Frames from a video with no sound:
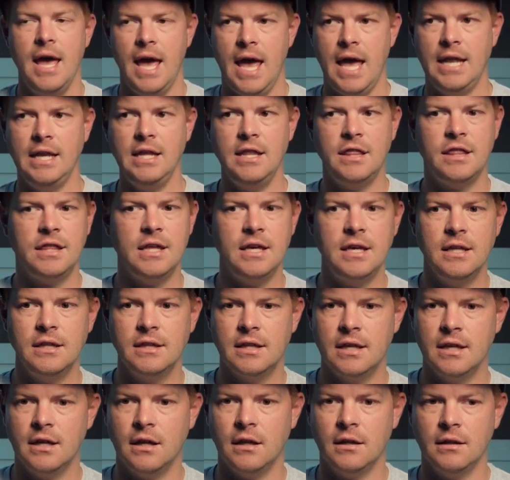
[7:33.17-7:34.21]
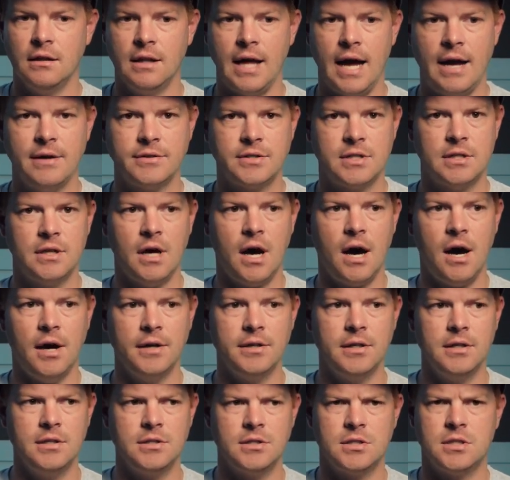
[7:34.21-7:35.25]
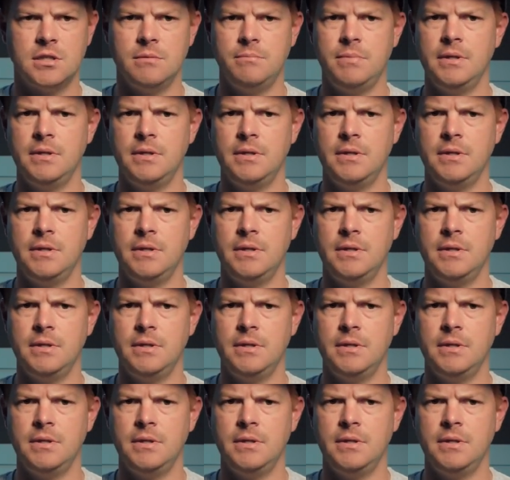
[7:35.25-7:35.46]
anything that allows an audience to